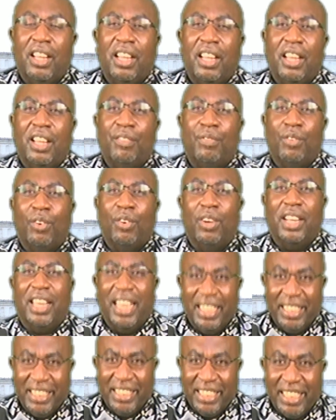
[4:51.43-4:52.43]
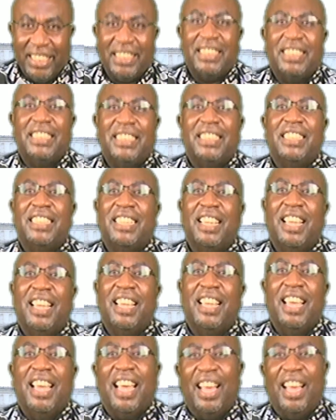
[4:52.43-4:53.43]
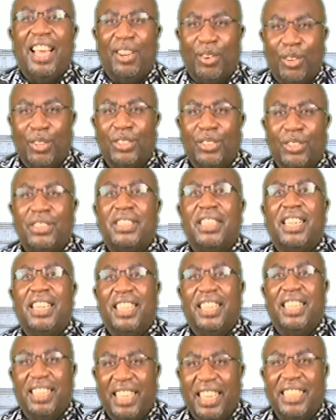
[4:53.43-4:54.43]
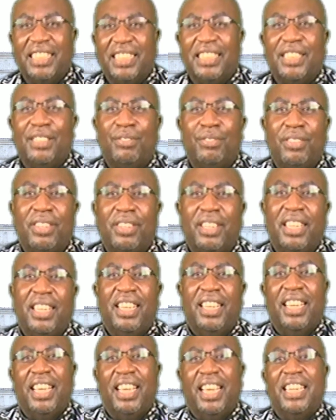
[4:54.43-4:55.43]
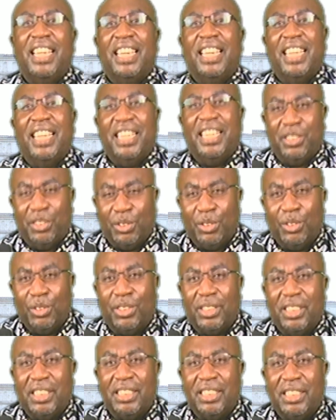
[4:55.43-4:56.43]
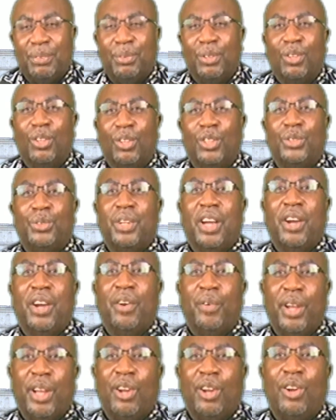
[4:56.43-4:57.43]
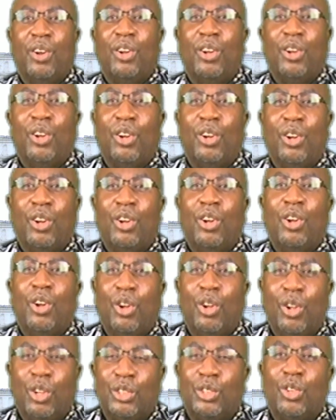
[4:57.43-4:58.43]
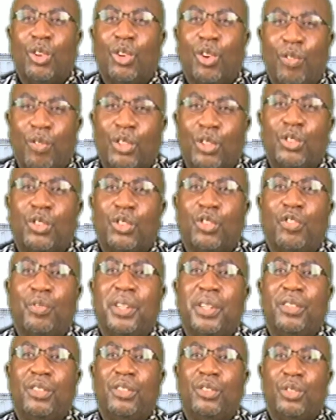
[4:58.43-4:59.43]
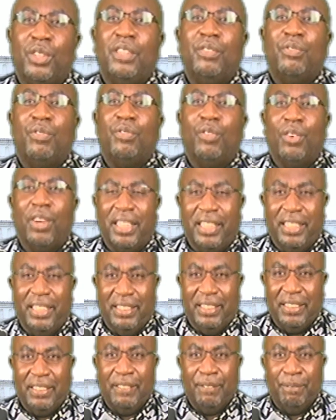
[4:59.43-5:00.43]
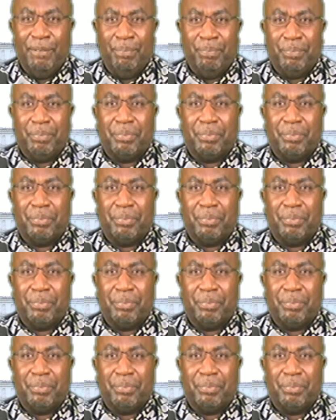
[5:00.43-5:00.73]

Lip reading: Ghanaians across GASIF and other institutions, because we are aware also of what you've been doing for others.